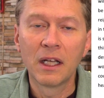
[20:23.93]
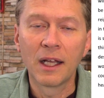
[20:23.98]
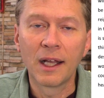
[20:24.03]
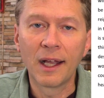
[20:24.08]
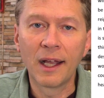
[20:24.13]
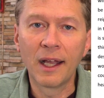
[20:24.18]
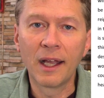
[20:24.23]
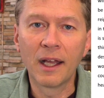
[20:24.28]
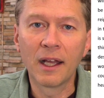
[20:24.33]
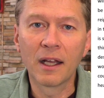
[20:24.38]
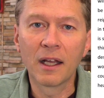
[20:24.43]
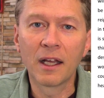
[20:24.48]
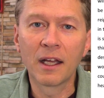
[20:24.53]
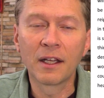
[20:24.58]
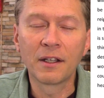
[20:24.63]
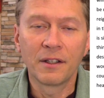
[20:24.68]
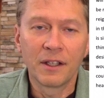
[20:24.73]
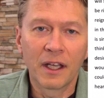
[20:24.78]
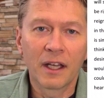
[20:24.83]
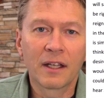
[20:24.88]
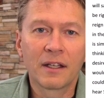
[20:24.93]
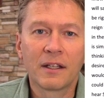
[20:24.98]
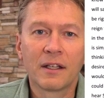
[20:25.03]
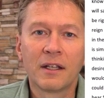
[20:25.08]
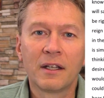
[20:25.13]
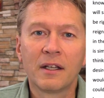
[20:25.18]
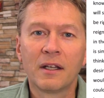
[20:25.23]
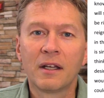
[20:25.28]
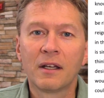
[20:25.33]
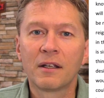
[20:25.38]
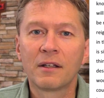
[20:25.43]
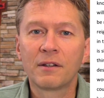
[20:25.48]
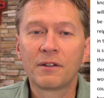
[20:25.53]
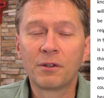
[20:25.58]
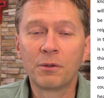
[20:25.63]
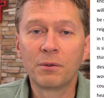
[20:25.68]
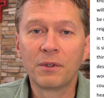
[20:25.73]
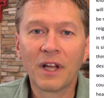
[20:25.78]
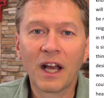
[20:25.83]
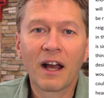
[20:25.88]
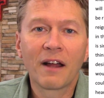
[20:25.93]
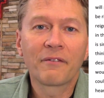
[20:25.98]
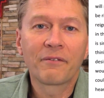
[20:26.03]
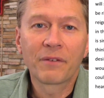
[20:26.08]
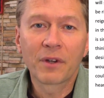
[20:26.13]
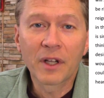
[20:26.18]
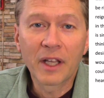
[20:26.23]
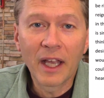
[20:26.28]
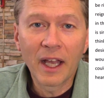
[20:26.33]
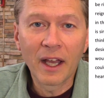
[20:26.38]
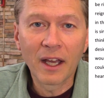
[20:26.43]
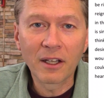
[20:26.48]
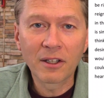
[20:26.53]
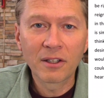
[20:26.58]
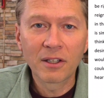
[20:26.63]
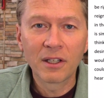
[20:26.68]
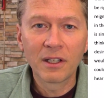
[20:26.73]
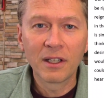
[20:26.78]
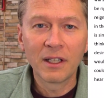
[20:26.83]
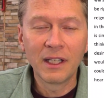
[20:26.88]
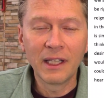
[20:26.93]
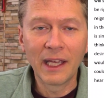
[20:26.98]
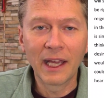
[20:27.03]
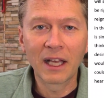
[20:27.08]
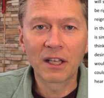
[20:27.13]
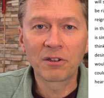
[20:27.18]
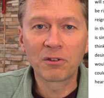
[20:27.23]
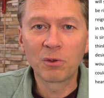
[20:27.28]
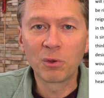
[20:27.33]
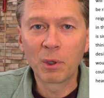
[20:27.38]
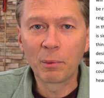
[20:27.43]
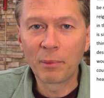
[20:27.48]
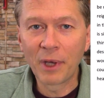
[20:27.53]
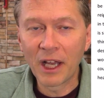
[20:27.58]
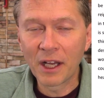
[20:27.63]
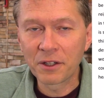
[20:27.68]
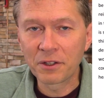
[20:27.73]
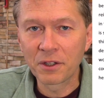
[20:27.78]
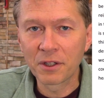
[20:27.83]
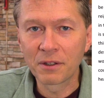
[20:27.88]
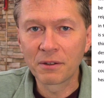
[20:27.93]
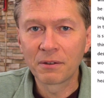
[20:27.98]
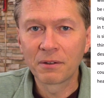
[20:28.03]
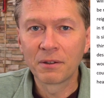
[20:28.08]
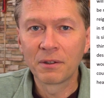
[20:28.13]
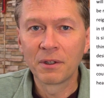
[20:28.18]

And yet, to not forget, he has to imagine.